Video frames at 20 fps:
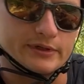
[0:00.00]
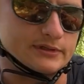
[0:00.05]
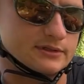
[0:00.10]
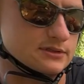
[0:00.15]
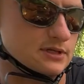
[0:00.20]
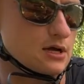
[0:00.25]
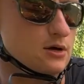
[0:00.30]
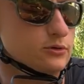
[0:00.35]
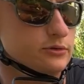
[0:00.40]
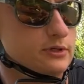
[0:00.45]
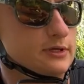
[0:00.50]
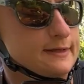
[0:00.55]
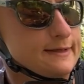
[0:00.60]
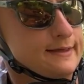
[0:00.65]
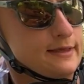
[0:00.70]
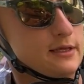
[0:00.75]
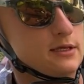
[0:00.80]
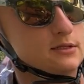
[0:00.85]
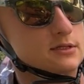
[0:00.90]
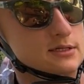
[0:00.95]
it's out.
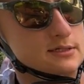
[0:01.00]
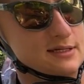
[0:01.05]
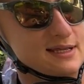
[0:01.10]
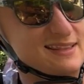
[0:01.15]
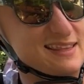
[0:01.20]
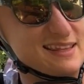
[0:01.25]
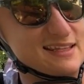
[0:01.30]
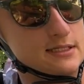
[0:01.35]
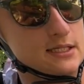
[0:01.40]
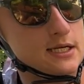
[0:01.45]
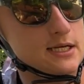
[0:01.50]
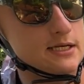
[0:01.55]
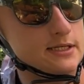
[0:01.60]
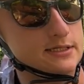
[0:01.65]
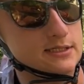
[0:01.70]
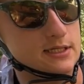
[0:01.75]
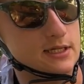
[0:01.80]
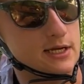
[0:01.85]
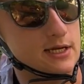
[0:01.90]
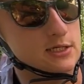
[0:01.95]
Inner side is really
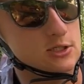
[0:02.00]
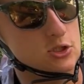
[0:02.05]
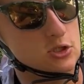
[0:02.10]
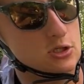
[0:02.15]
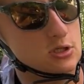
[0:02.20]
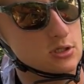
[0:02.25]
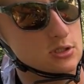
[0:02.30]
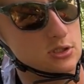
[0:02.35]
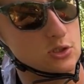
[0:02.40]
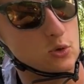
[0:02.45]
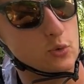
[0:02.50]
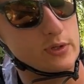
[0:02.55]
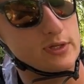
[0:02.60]
scratched, so